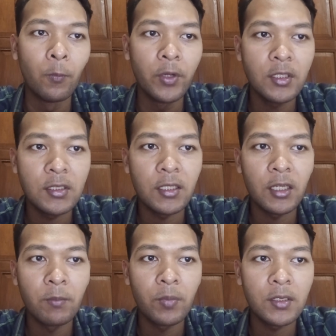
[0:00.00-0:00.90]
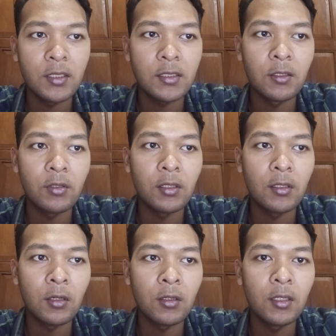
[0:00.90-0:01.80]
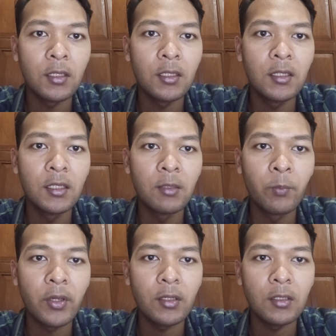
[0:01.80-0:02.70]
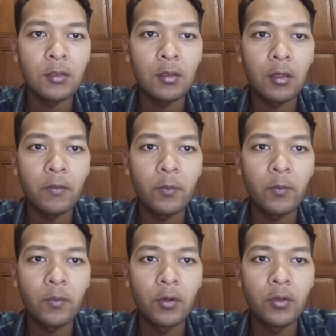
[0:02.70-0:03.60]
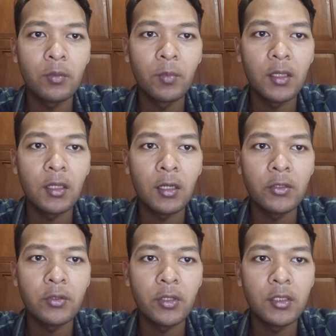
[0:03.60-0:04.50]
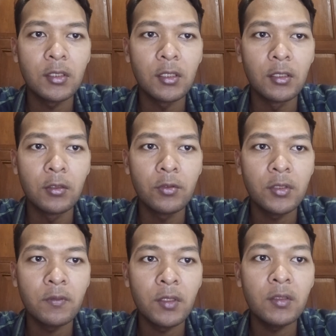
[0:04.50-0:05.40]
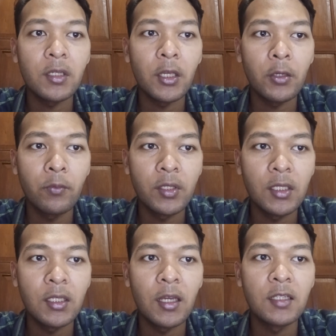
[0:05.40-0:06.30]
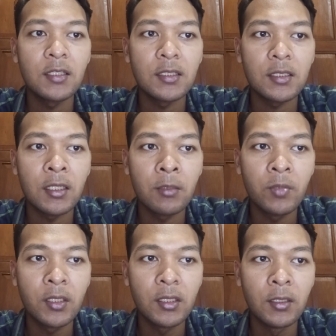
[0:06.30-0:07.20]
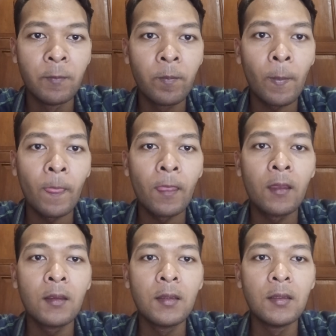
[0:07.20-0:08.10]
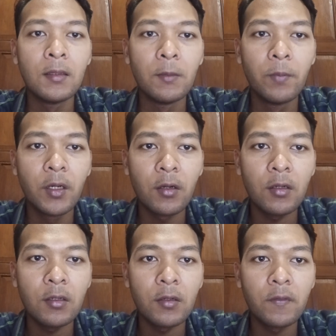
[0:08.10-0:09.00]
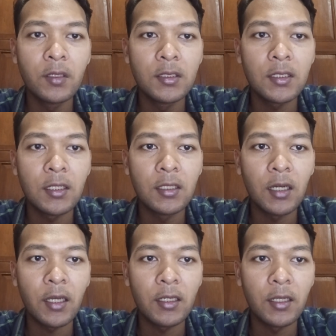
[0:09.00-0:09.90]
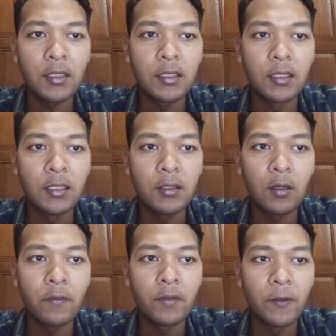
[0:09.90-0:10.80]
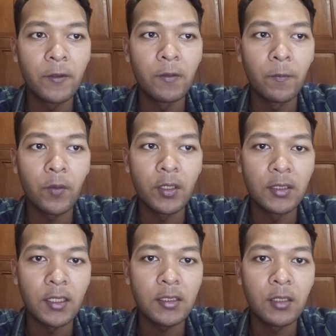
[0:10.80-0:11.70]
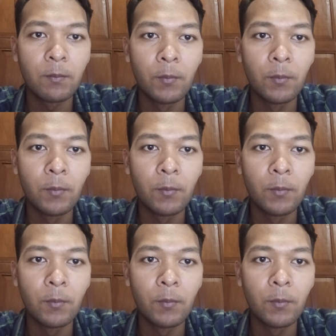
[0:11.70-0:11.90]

which emphasizes not only the magnitude of growth but also its inclusiveness, equity, and sustainability. The background of the study highlights the need of development policies that